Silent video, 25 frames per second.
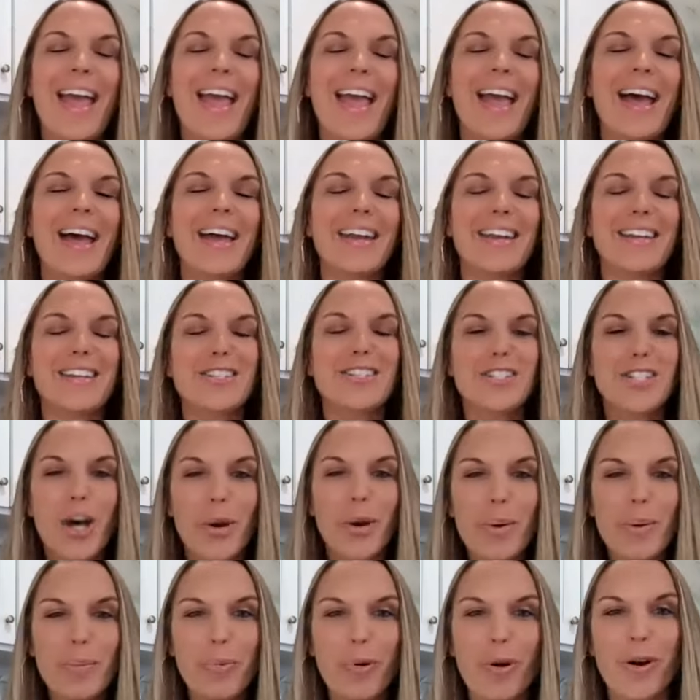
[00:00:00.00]
And
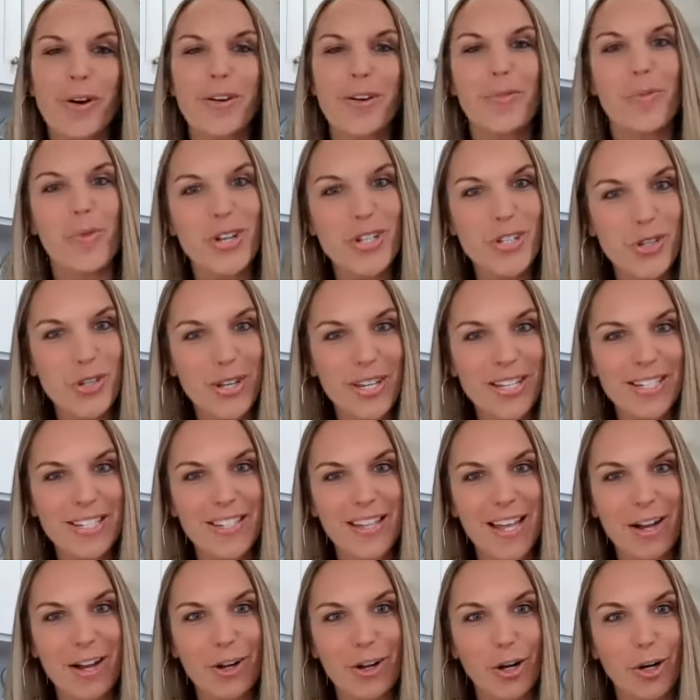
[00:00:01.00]
so important once you get
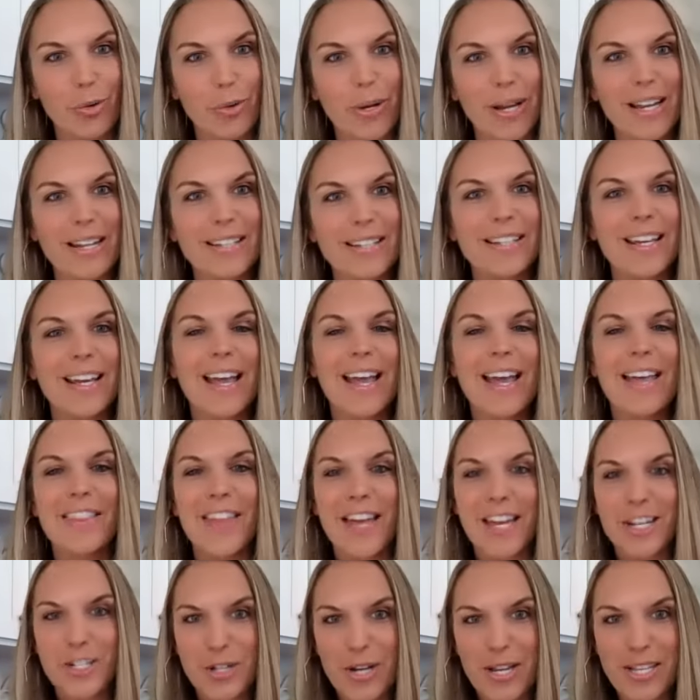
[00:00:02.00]
to that goal weight,
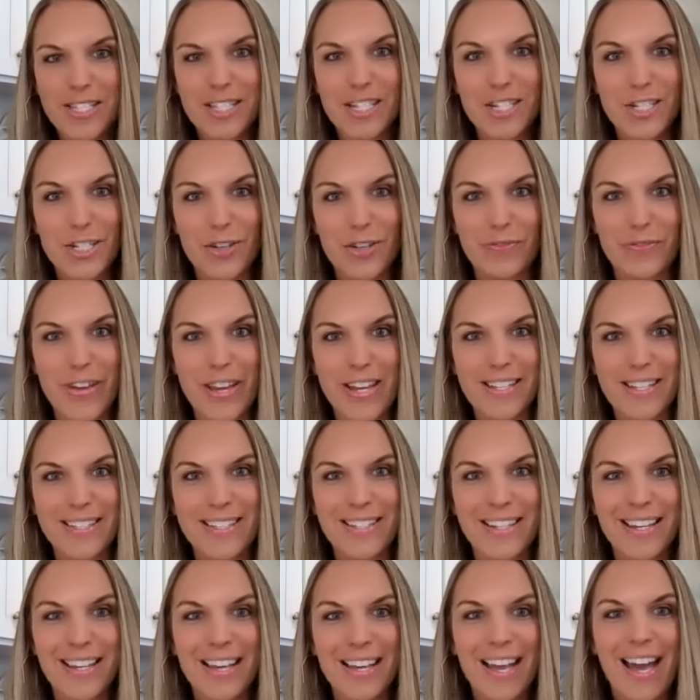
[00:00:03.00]
that transition
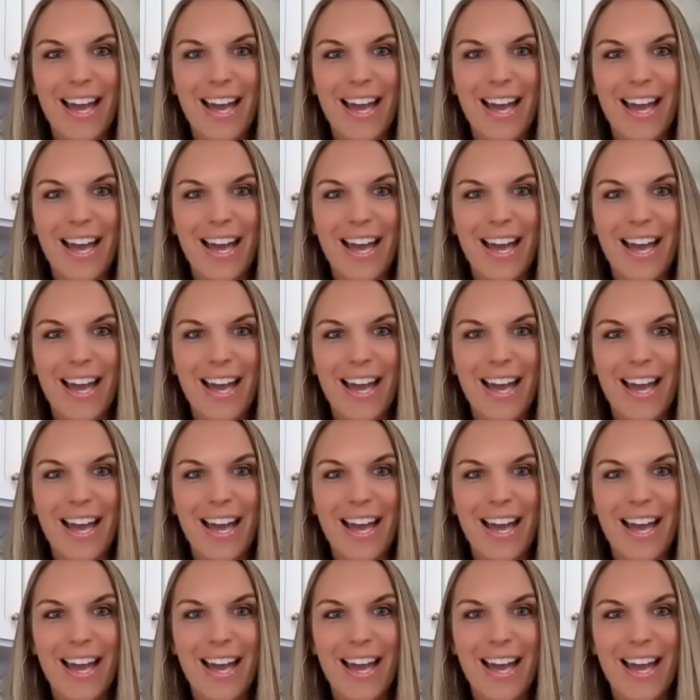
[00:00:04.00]
phase.